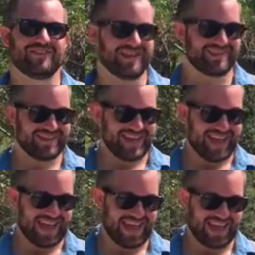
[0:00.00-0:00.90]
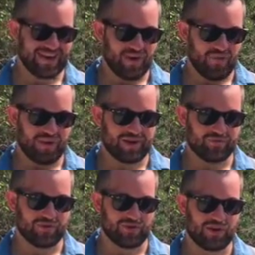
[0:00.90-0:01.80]
just in what
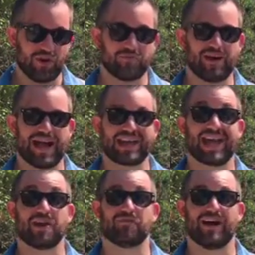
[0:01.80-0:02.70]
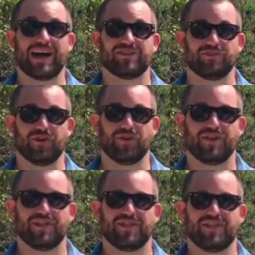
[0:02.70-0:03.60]
was called by
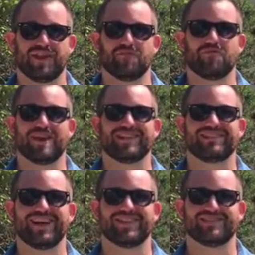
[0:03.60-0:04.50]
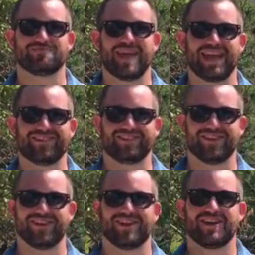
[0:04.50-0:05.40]
Caravaggio, the Renaissance
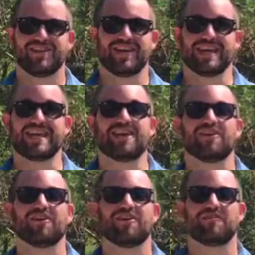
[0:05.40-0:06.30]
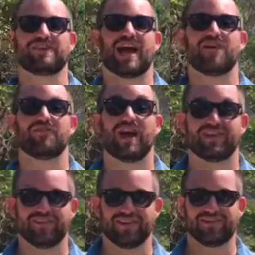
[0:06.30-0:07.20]
painter, the ear of
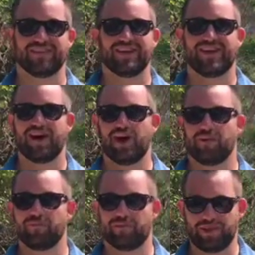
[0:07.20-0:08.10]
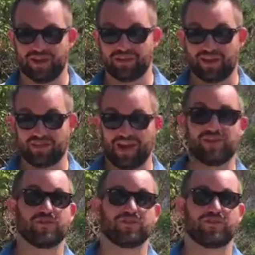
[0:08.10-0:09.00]
Dionysus. Because the
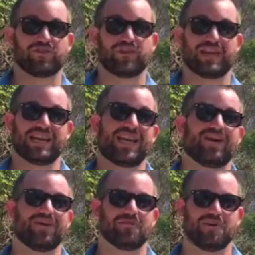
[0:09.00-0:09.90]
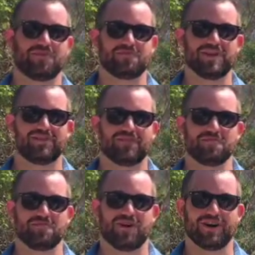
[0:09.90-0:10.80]
entrance looks like an ear, and I'll post a picture on
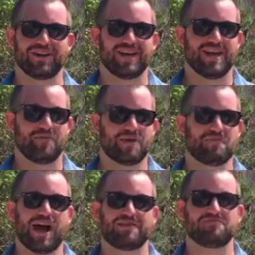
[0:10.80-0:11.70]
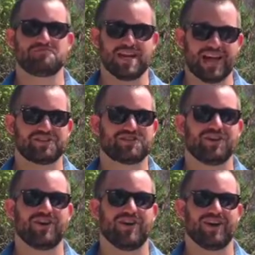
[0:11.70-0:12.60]
the blog. We have
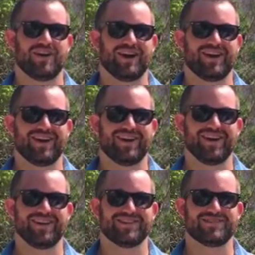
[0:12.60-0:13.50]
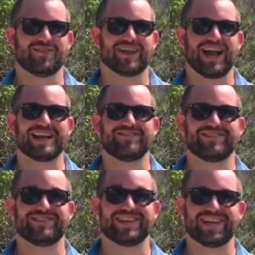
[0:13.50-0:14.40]
Biagio, our tour guide. He
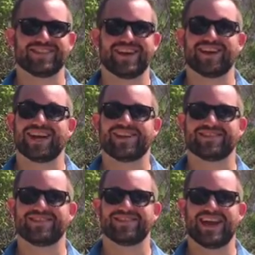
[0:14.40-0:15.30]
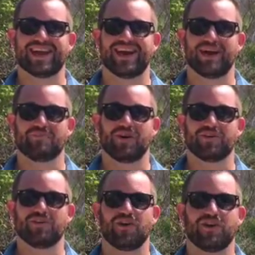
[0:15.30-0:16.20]
was singing in there, and he actually sang
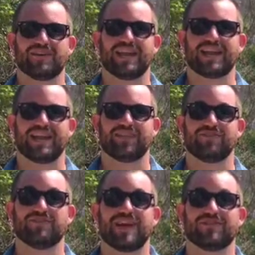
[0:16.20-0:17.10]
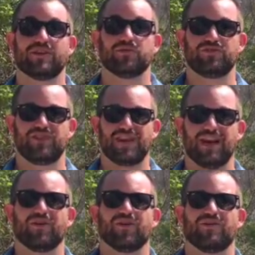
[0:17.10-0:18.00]
a song dedicated to Santa
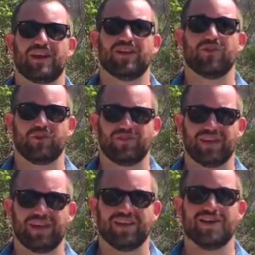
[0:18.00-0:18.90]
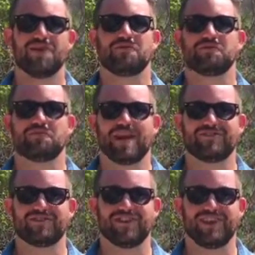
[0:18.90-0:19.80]
Lucia, or Saint Lucy, who's the
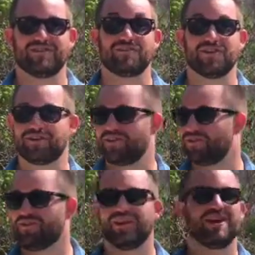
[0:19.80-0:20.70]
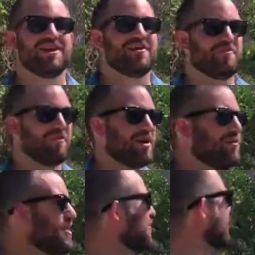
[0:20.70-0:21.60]
patron saint of Syracuse. But what I wanted